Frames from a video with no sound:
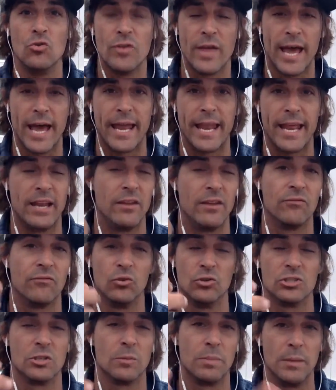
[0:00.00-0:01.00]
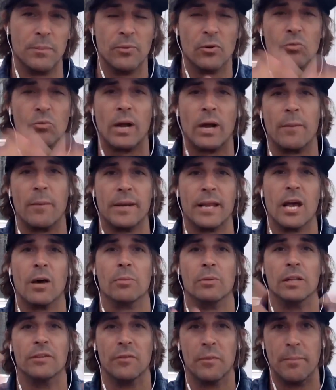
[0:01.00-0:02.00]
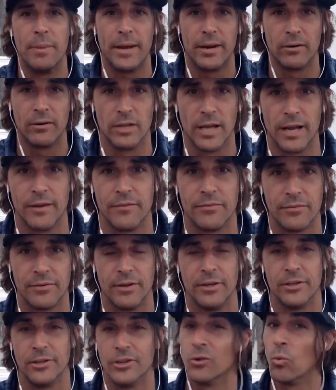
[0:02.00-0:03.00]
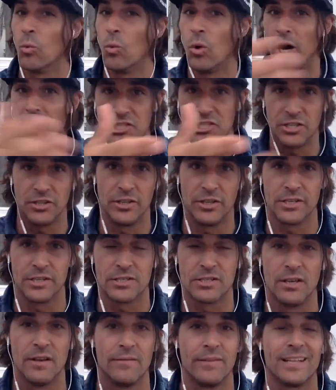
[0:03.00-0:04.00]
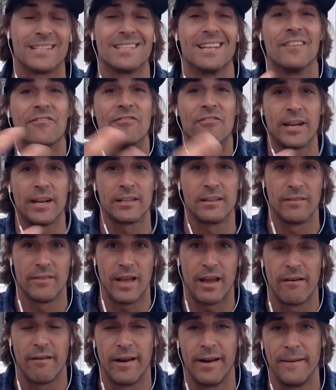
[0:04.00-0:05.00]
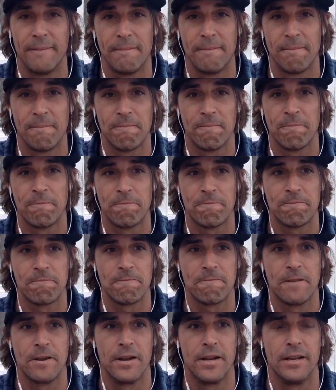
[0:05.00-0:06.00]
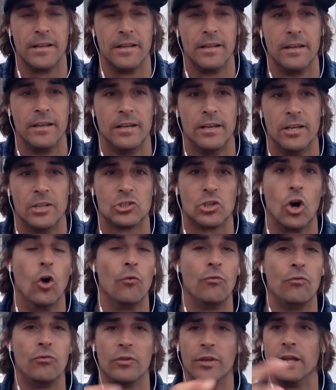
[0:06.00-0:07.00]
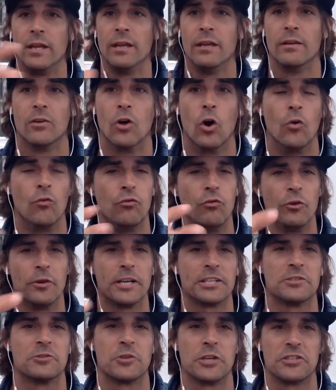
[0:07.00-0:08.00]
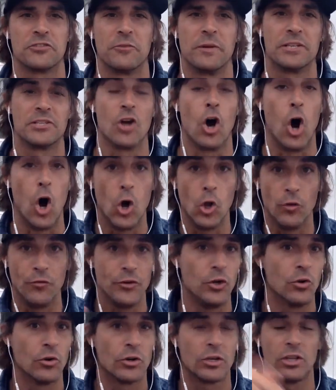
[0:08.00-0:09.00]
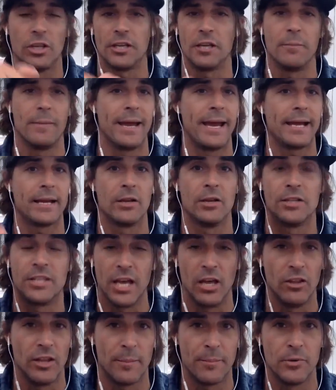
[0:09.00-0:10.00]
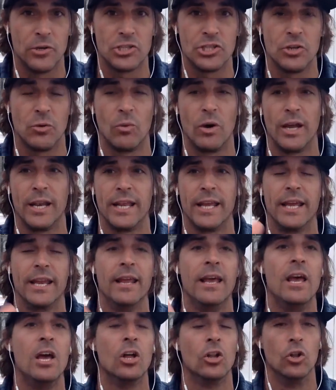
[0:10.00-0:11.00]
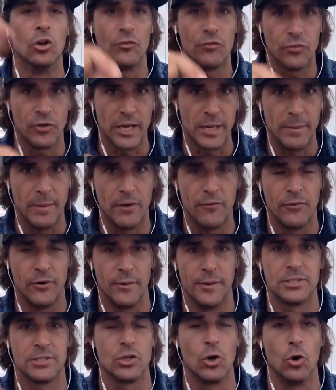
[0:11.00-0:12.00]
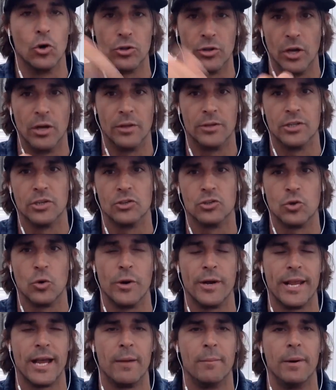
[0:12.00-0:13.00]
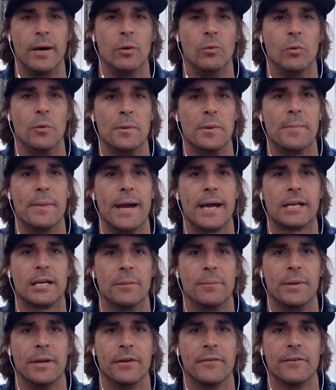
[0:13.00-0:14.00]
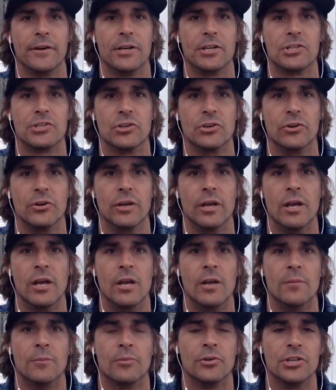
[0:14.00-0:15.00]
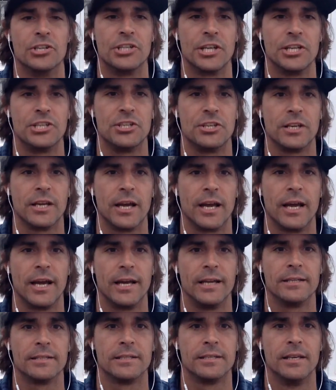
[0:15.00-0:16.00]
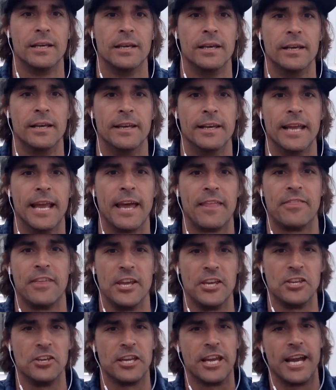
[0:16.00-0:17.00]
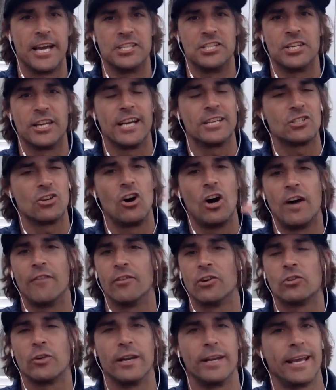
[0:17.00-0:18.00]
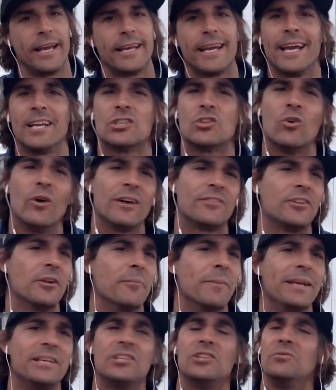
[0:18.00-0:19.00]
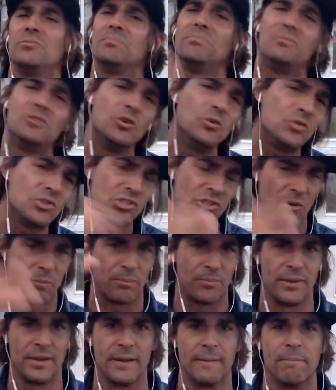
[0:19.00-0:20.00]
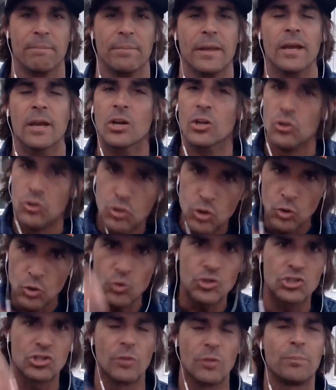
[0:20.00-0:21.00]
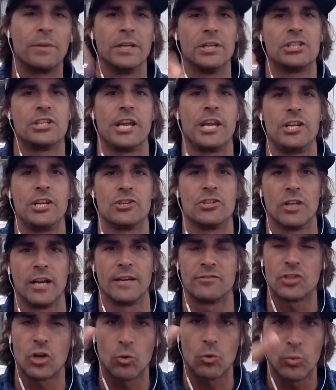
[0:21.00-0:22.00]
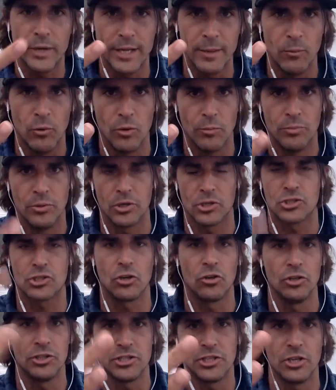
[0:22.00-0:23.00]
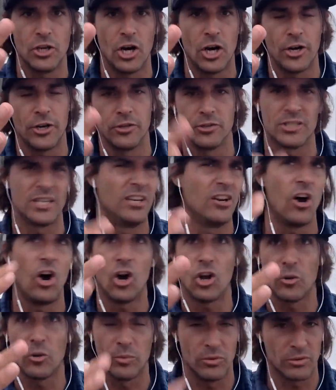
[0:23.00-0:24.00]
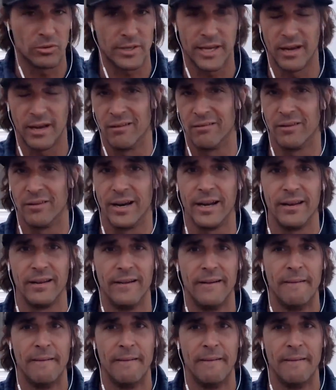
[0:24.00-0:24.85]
that and influence the people around me to help live a better life. You're watching this. That's an effect of that, right? All right. So hopefully, hopefully we got some transformation. All of you who are clicking back, tell that person you want in. Look for an email for us or the, the join now button. We'll be back up here very soon. Appreciate you guys yeah, thank you guys. You guys all have a great night. Guys, go out there, make do something. Do something to change your life. Start reading more books, start listening to audios, get an Audible account, right?